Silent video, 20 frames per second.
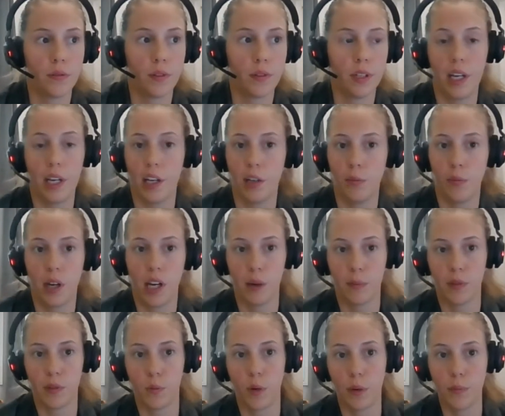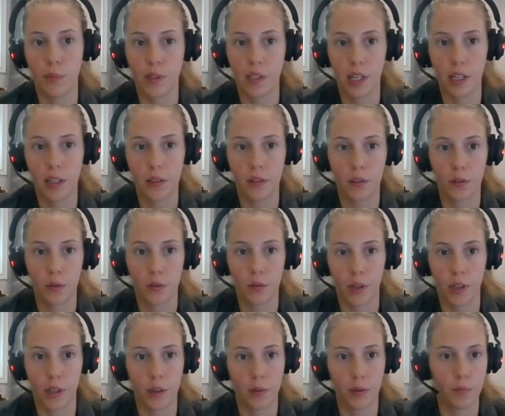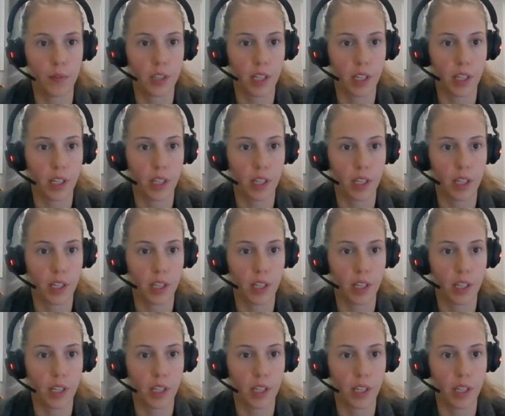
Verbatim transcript: the EDDMapS website or